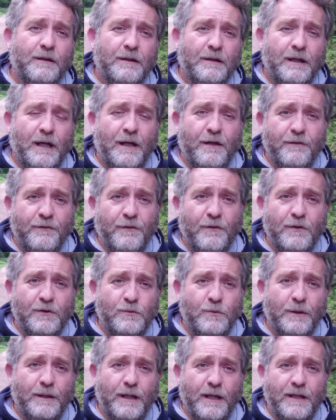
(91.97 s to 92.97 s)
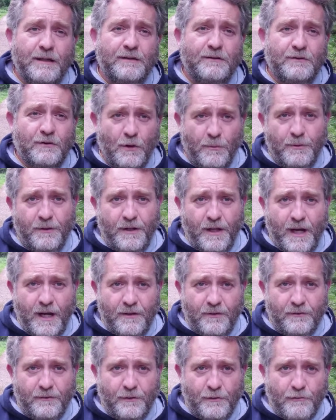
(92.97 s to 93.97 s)
Okay, and the first one is top of the
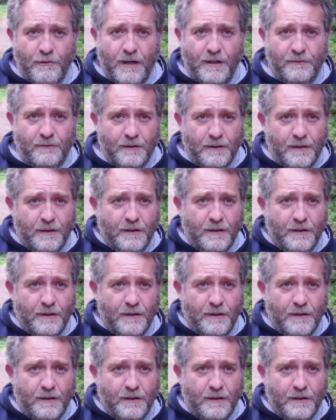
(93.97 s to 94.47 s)
head on the crown.